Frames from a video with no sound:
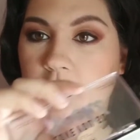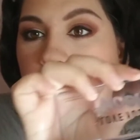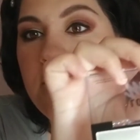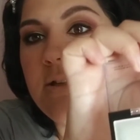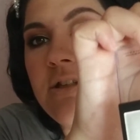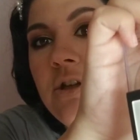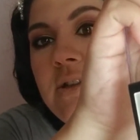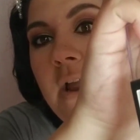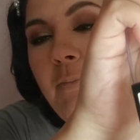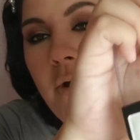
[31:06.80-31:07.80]
because
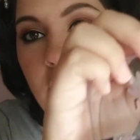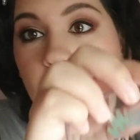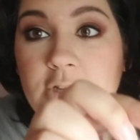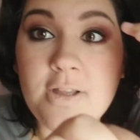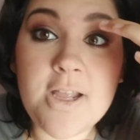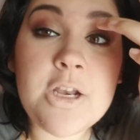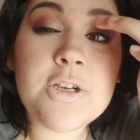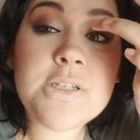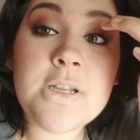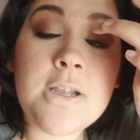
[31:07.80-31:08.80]
I put gold on the inner
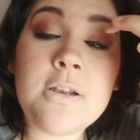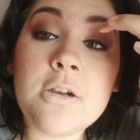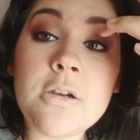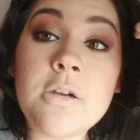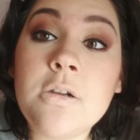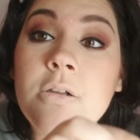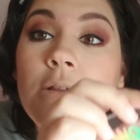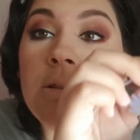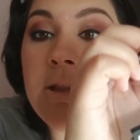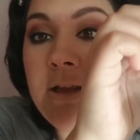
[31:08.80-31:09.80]

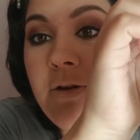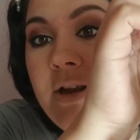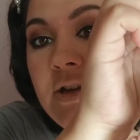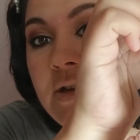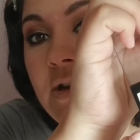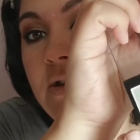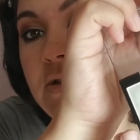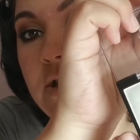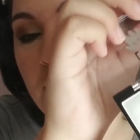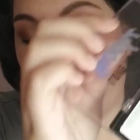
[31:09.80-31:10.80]
lid right here, so I'm gonna use this